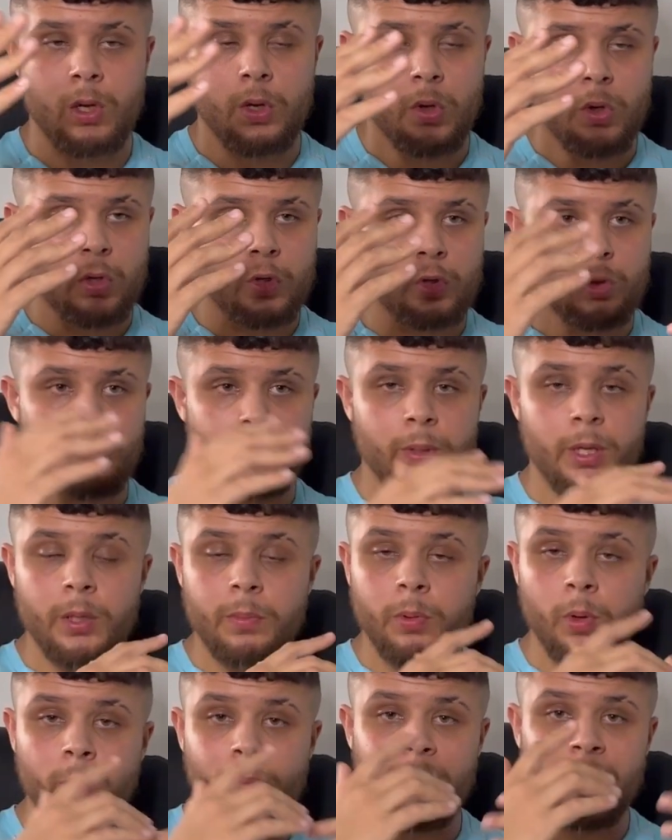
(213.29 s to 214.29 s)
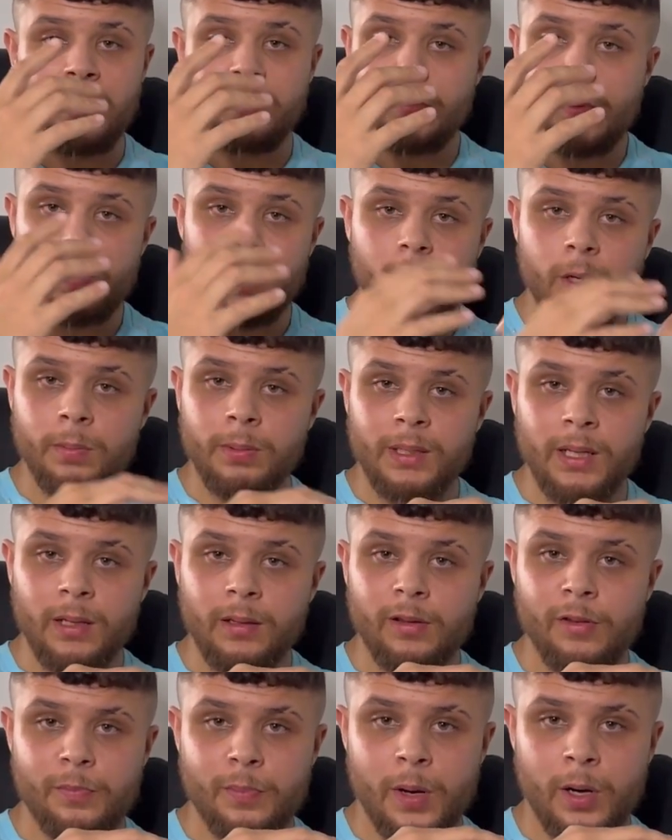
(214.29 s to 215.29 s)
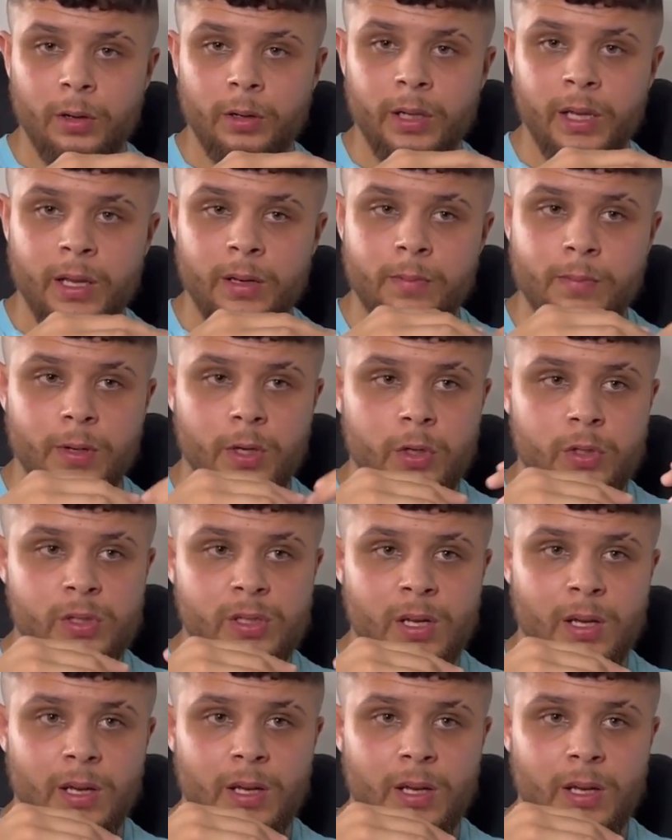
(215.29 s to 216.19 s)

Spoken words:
Some people may never pick up a deadlift bar again because